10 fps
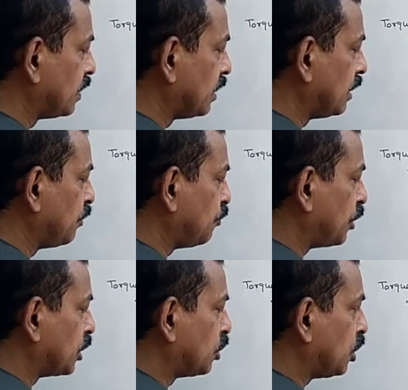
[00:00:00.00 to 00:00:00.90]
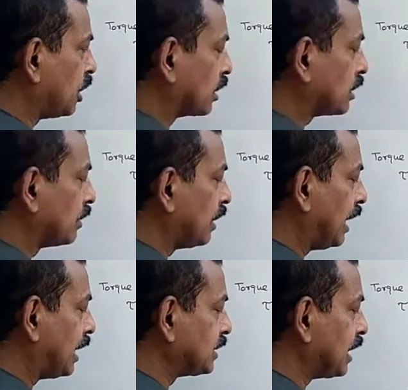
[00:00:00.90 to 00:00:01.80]
for torque as
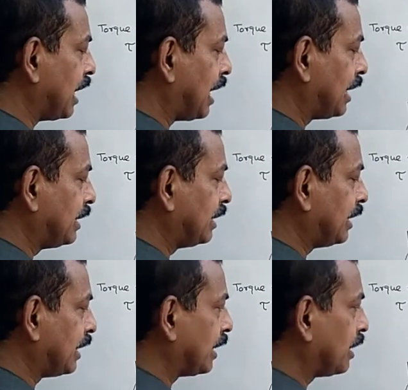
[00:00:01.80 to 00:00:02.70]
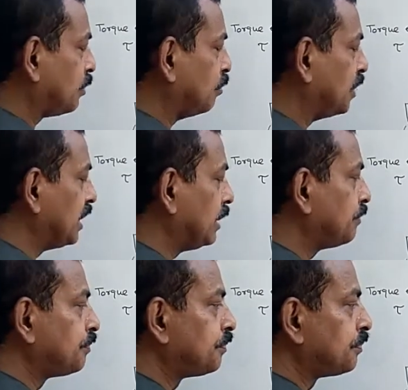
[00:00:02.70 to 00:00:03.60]
IAB
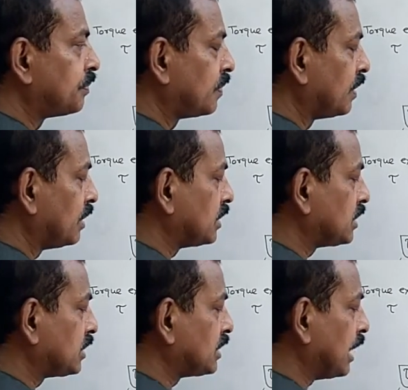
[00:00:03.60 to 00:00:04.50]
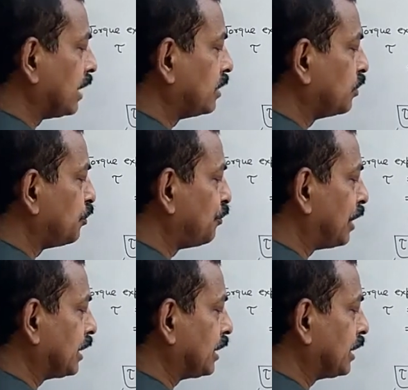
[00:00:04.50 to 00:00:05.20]
sin phi.